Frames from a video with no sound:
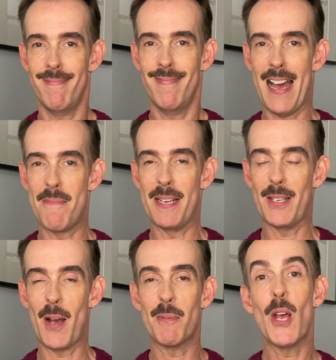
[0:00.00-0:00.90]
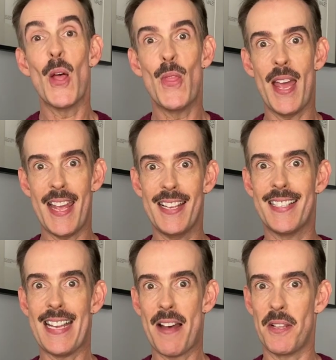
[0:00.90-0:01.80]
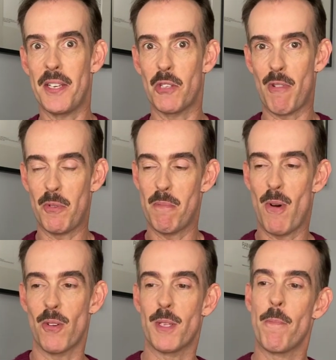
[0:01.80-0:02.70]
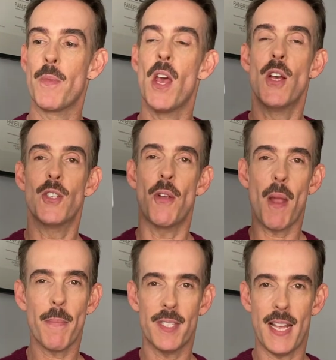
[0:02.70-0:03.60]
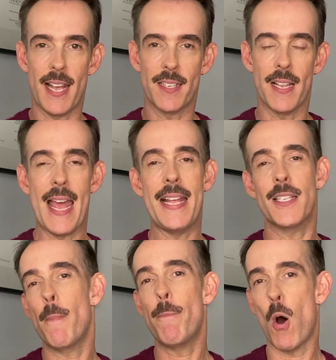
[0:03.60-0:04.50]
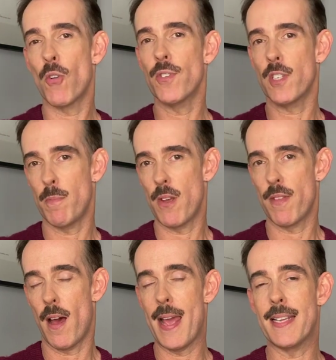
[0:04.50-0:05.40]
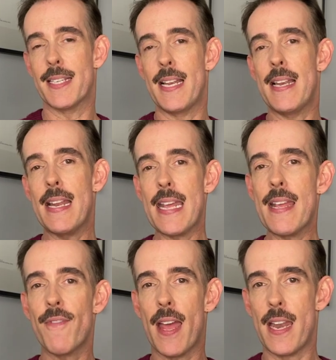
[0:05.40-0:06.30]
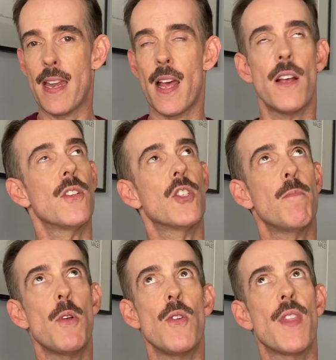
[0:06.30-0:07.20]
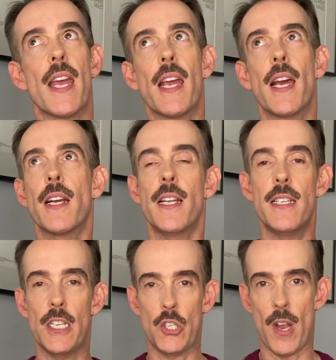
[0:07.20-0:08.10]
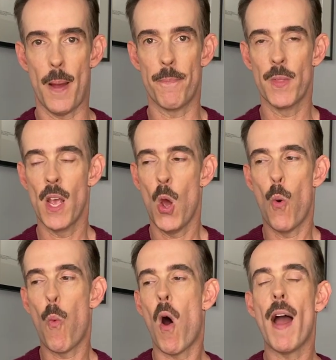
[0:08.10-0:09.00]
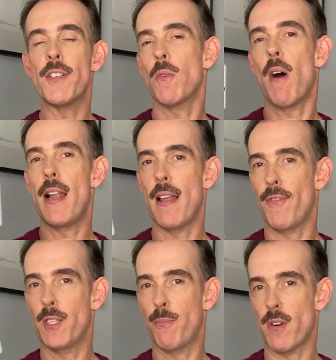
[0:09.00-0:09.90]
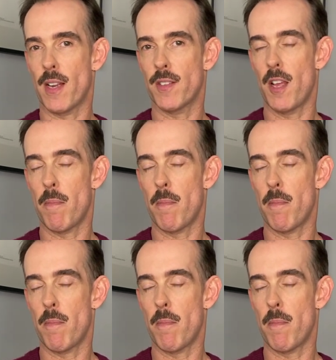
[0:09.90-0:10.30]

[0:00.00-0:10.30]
how many times, that is down in the description box. So number 6, it's a bond smoother. It's a leave-in smoothing conditioner. Why do I love this product so